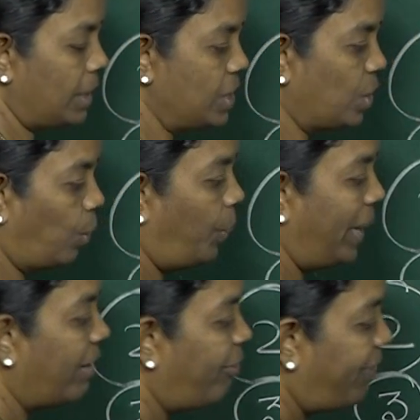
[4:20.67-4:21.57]
So
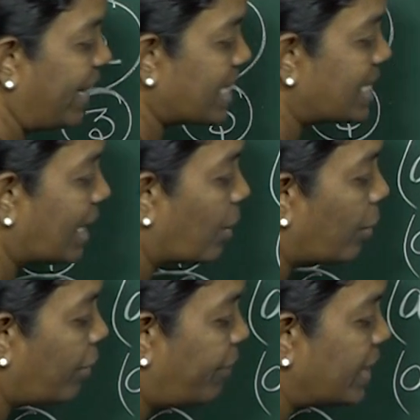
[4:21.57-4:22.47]
we'll fix the
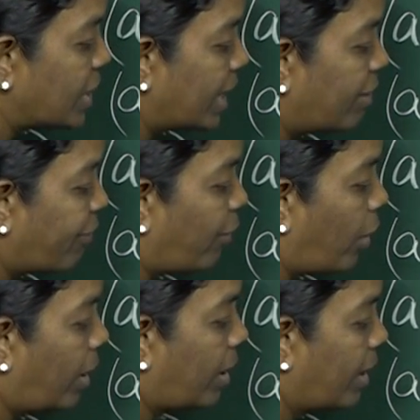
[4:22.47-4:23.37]
coefficient
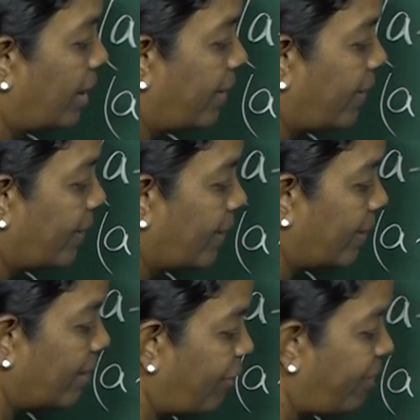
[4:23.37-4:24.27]
for
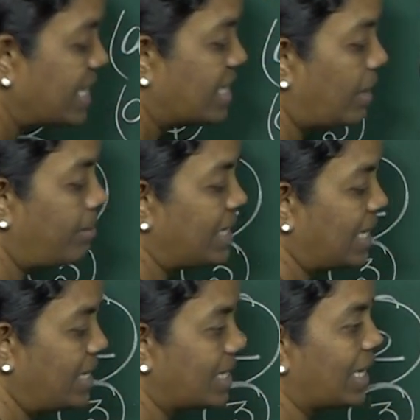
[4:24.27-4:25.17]
the first term as
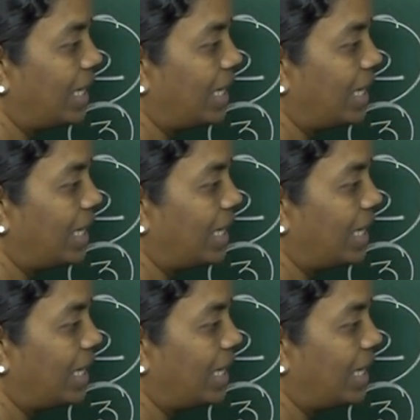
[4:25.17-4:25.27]
nc